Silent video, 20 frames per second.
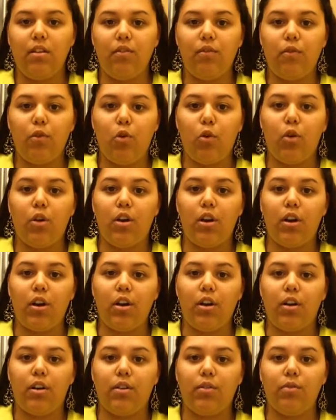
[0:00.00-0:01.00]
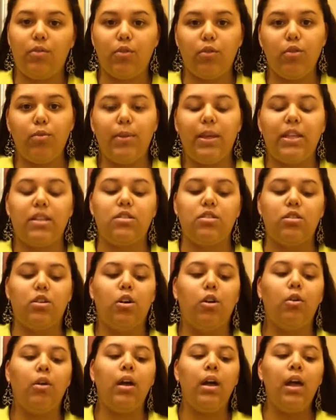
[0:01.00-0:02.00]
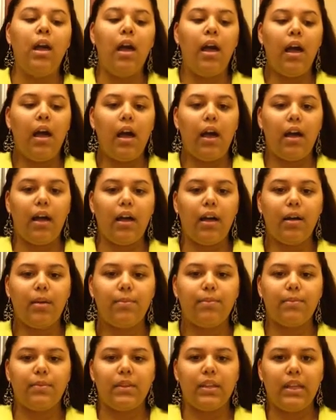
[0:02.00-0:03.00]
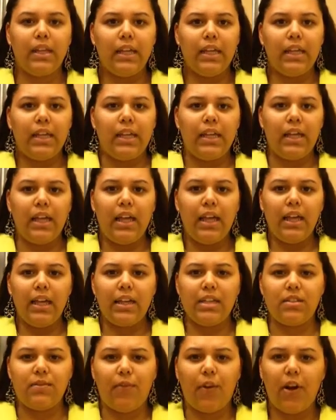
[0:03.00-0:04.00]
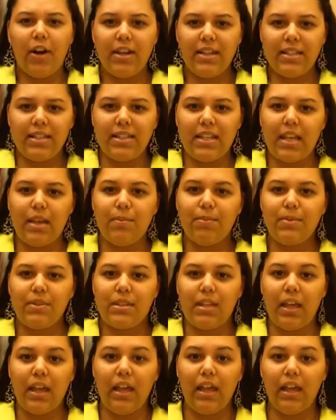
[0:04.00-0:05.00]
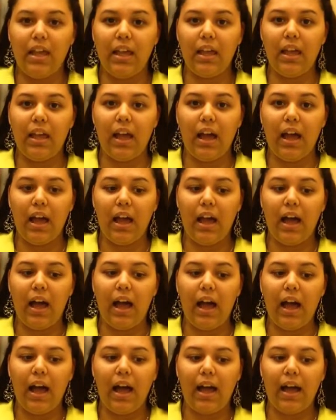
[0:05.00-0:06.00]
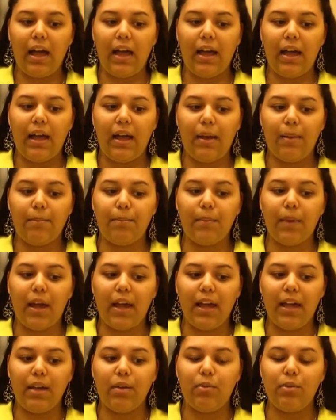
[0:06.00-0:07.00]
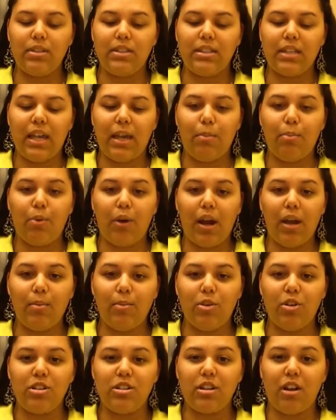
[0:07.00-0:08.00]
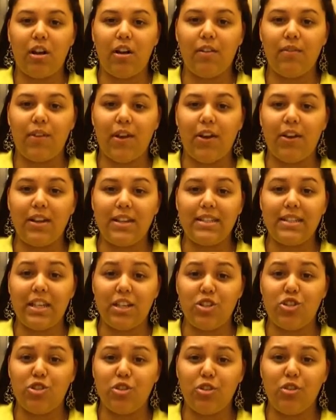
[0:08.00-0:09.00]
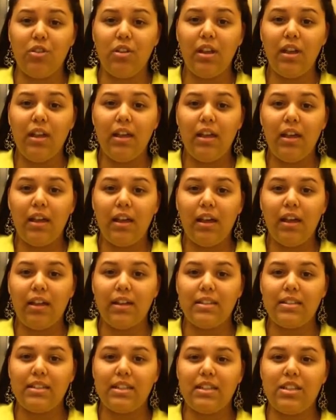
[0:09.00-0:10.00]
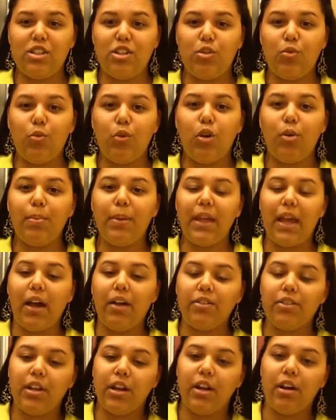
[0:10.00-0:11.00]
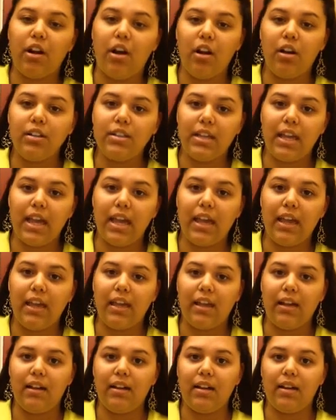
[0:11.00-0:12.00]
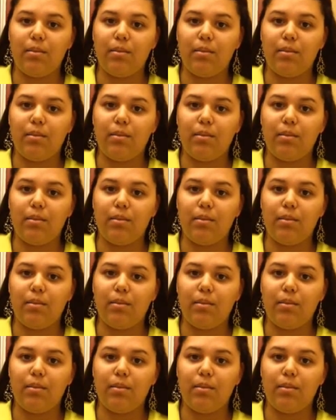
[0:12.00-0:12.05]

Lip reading: for recruitment. So as far as tips, I would say primers are very essential since you will be out there all day,